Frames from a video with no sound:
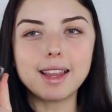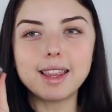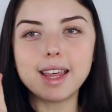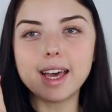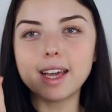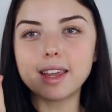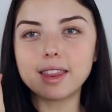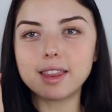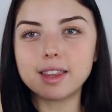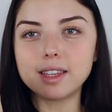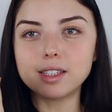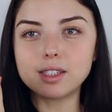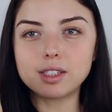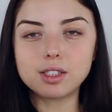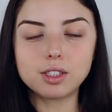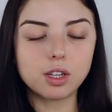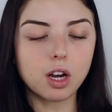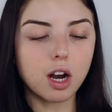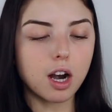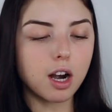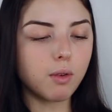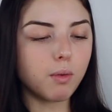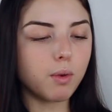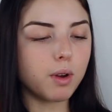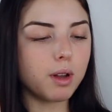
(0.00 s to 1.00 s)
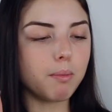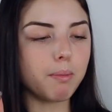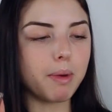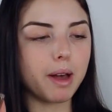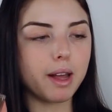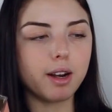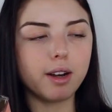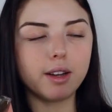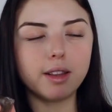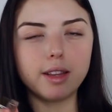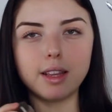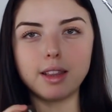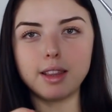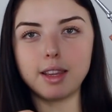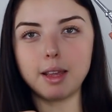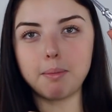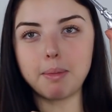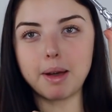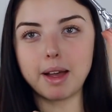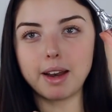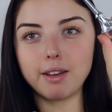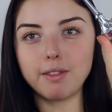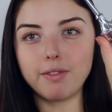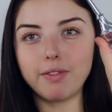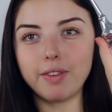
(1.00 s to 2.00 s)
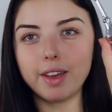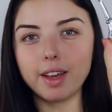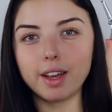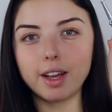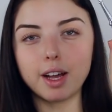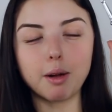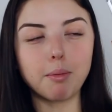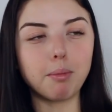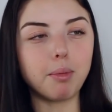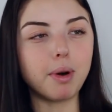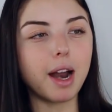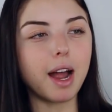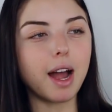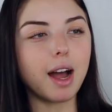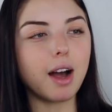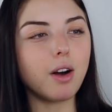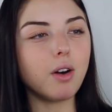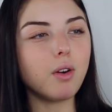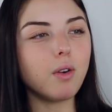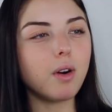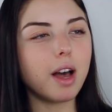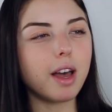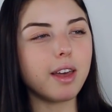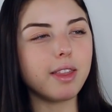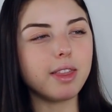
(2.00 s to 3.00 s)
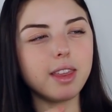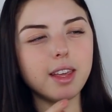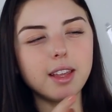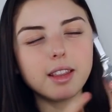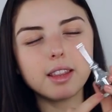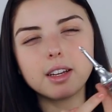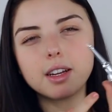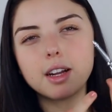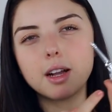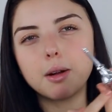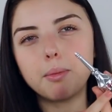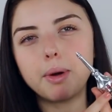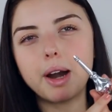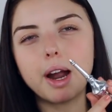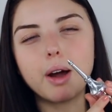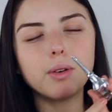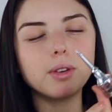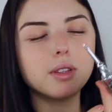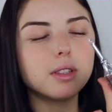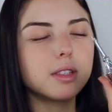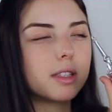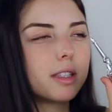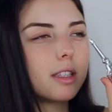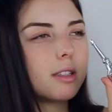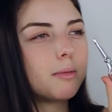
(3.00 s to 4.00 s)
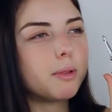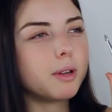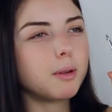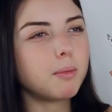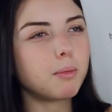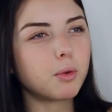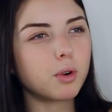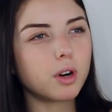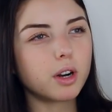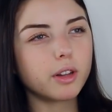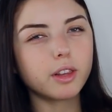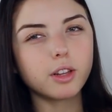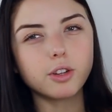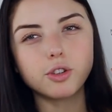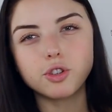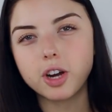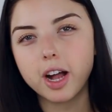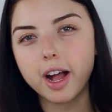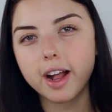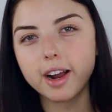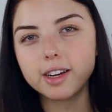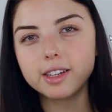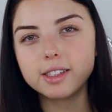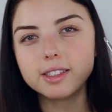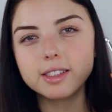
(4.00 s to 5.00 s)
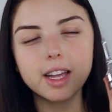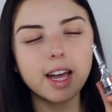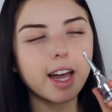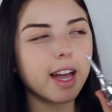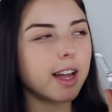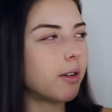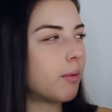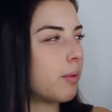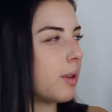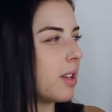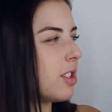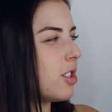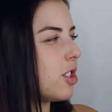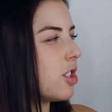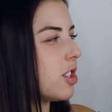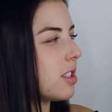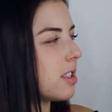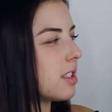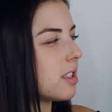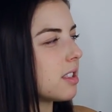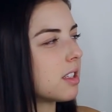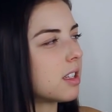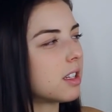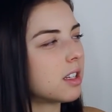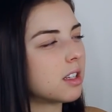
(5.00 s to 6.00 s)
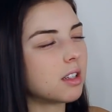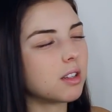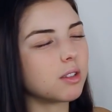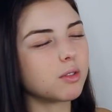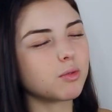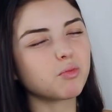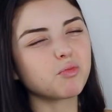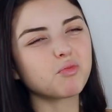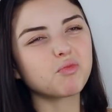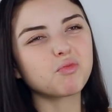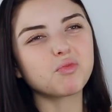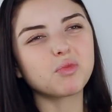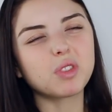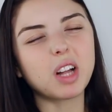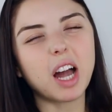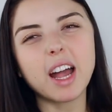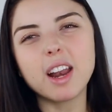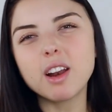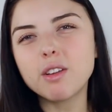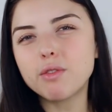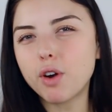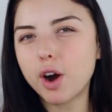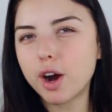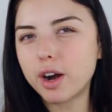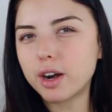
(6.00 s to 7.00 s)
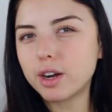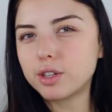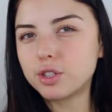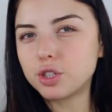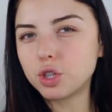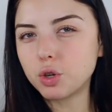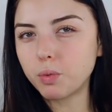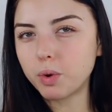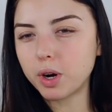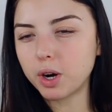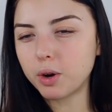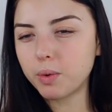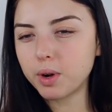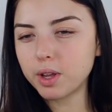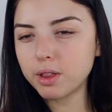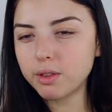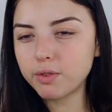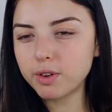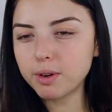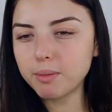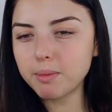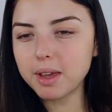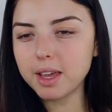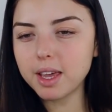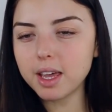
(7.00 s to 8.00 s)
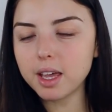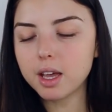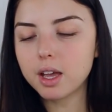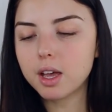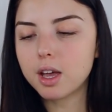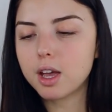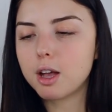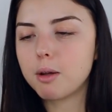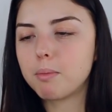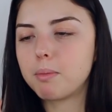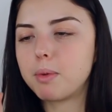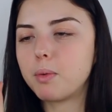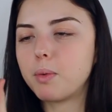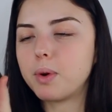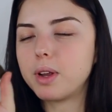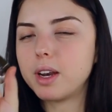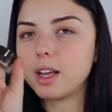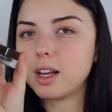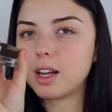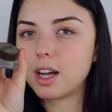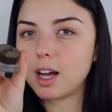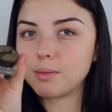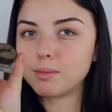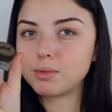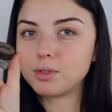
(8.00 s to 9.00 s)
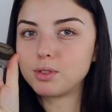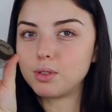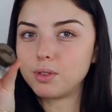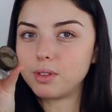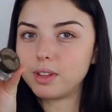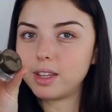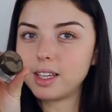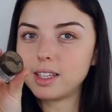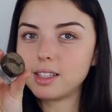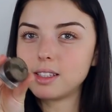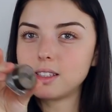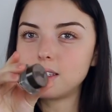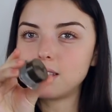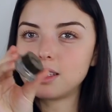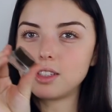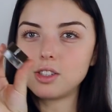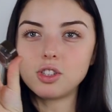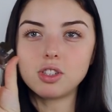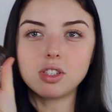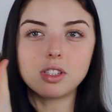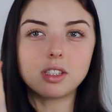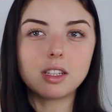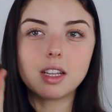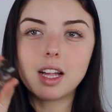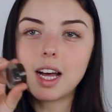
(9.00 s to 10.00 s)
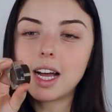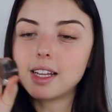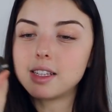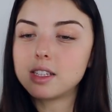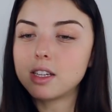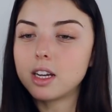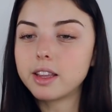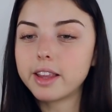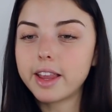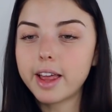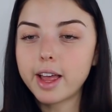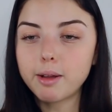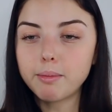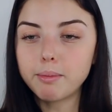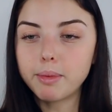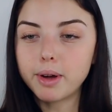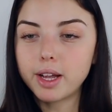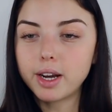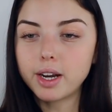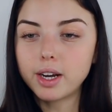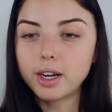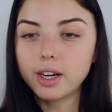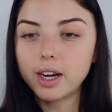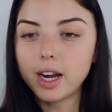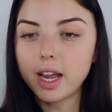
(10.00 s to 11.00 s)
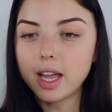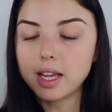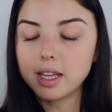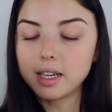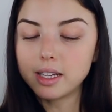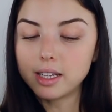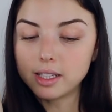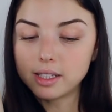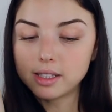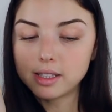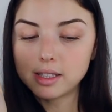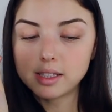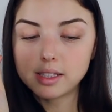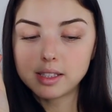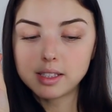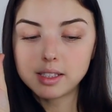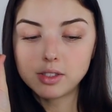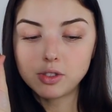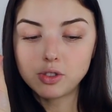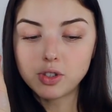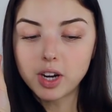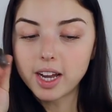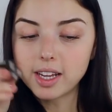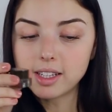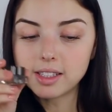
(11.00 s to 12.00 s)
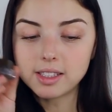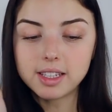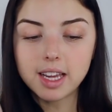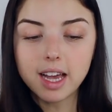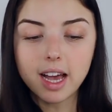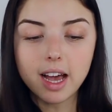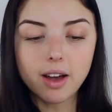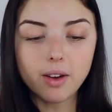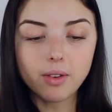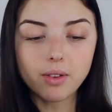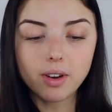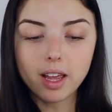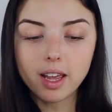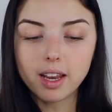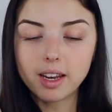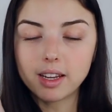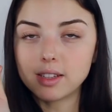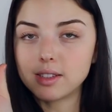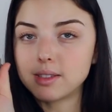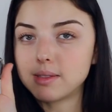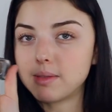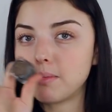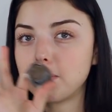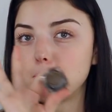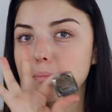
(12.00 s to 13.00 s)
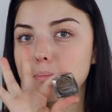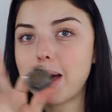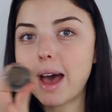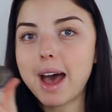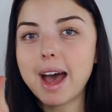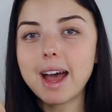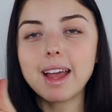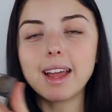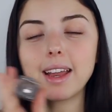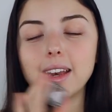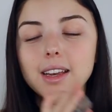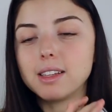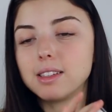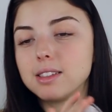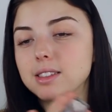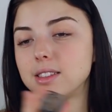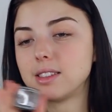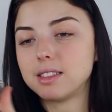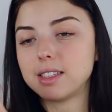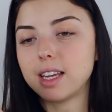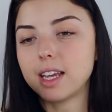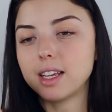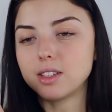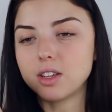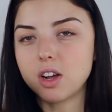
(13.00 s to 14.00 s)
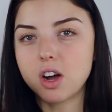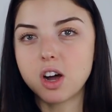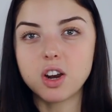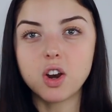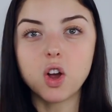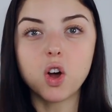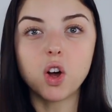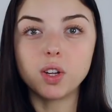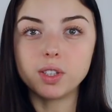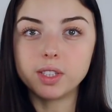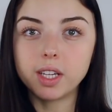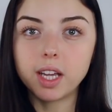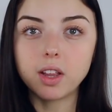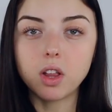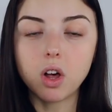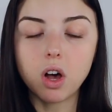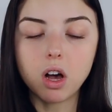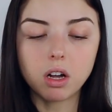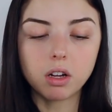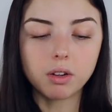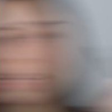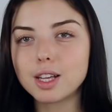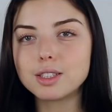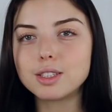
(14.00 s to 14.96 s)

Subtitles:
I like this Tarte one better than the Benefit Cabral. I think the Cabral is a little bit more on the drier side, which is kind of harder to work with for me, but when it comes to this just glides on like butter, and it dries down and it's matte and it stays on all day long.